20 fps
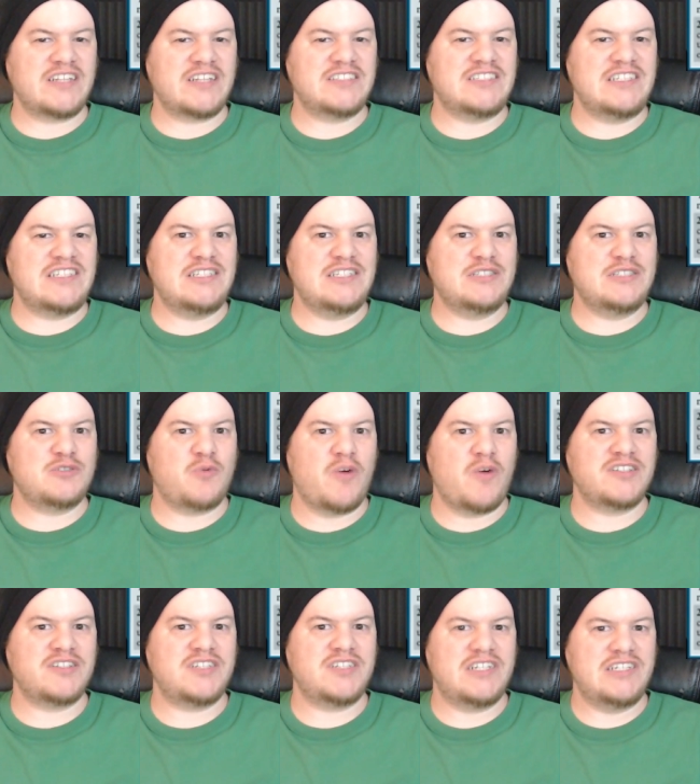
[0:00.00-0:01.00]

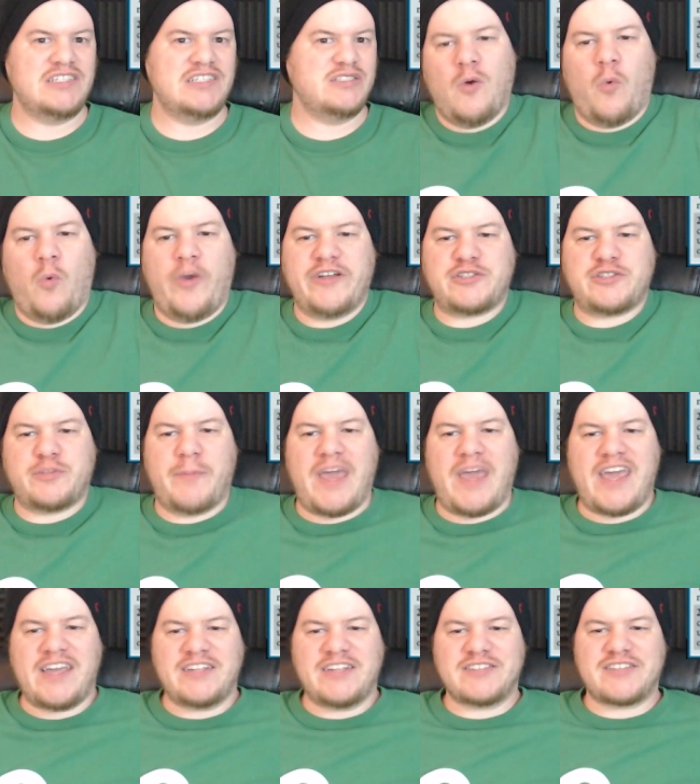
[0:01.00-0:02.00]
d20s. Which
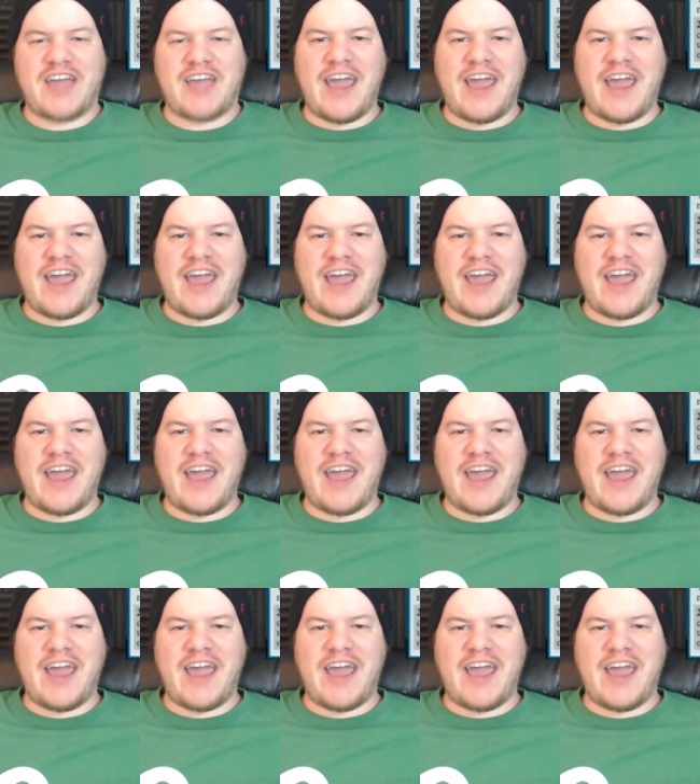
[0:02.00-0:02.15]
means I